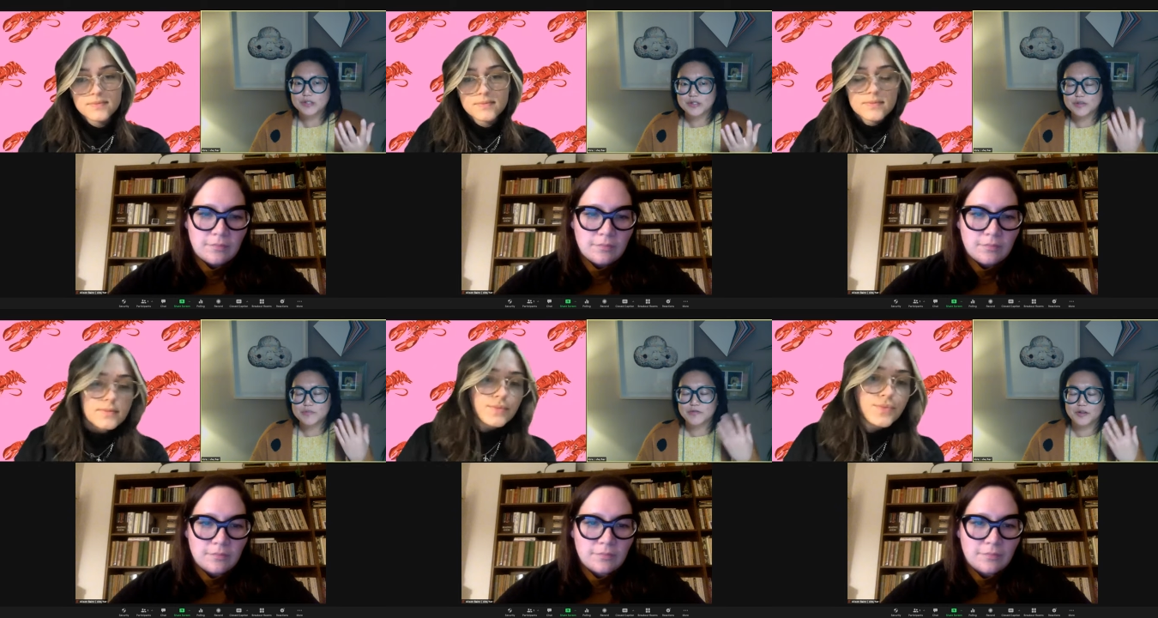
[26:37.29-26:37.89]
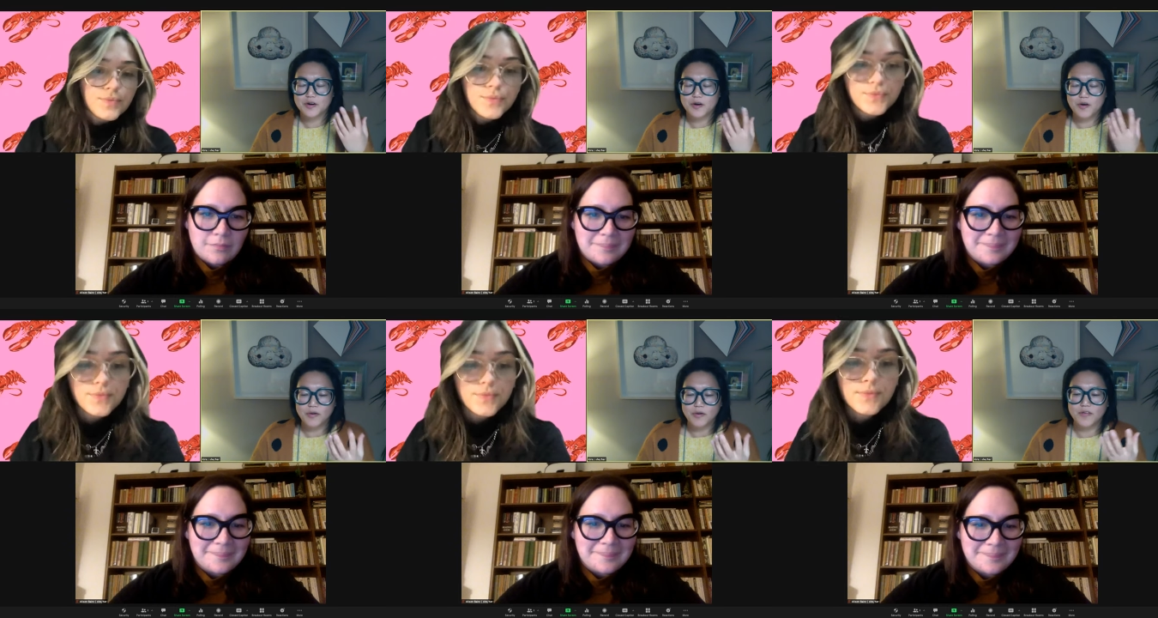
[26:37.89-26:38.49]
Speaker 1: Zoom for their
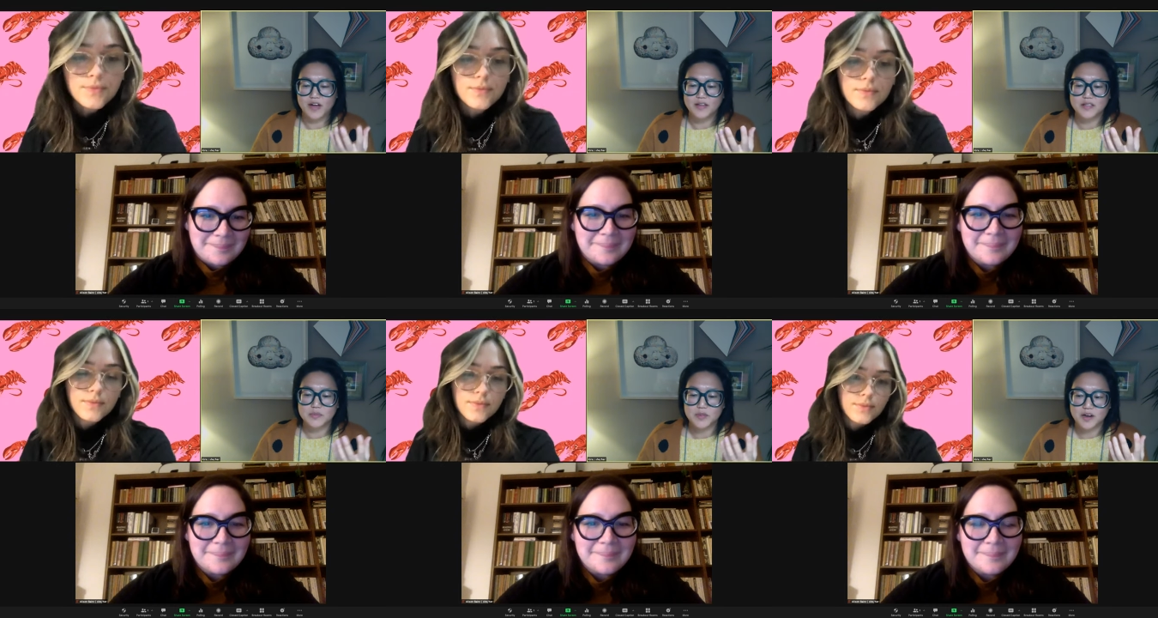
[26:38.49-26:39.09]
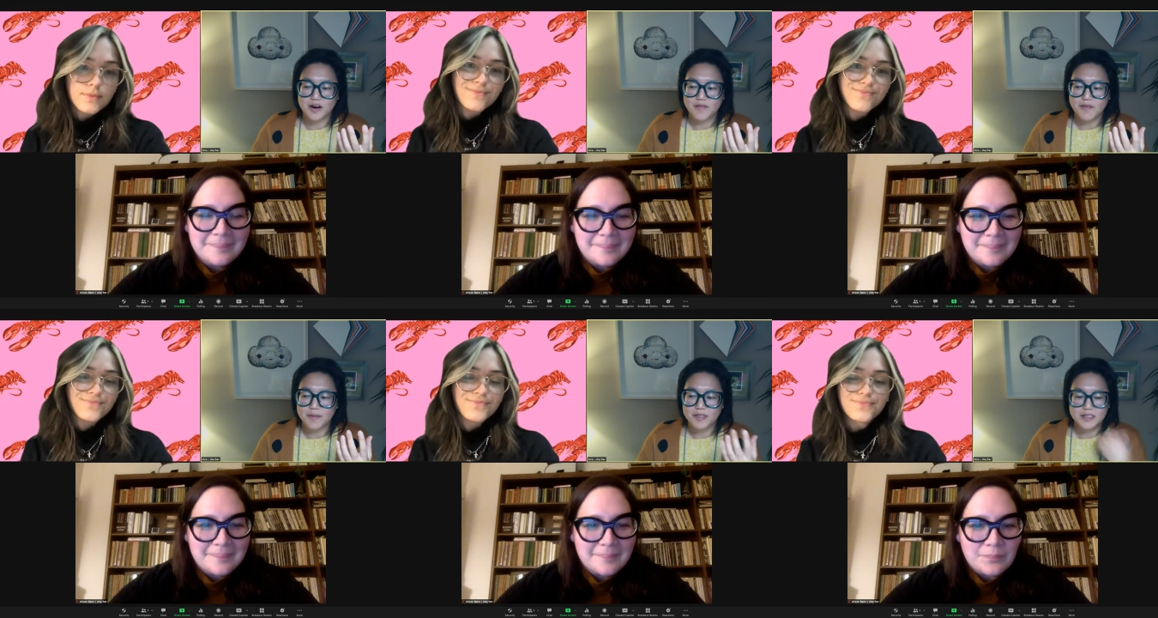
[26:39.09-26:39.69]
own events with art and
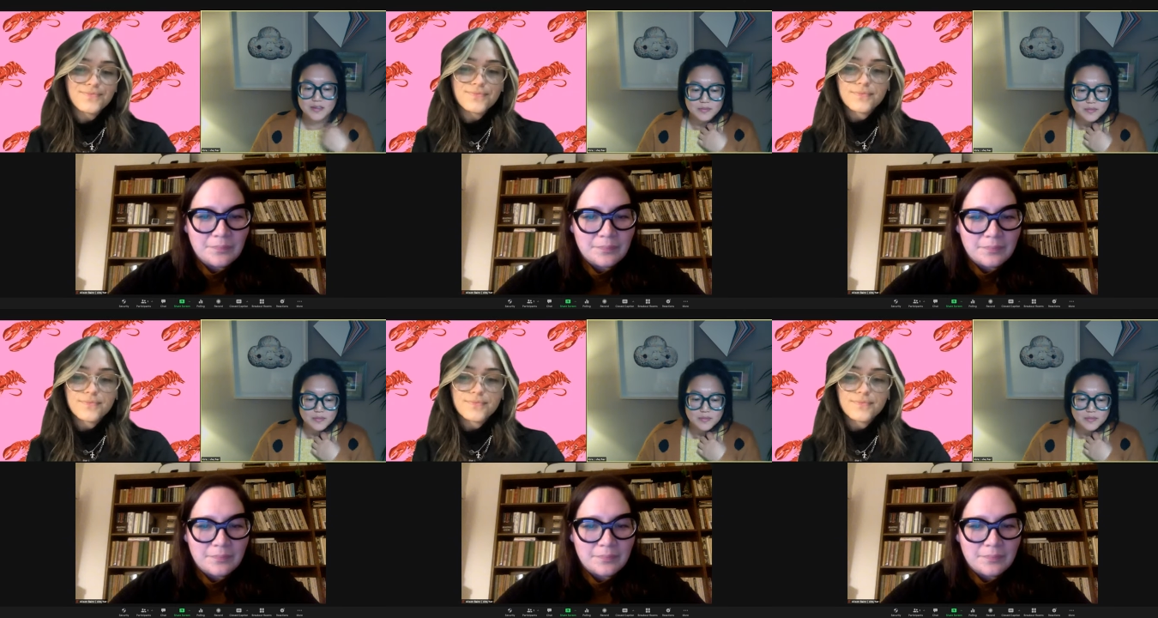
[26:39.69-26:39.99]
feminism.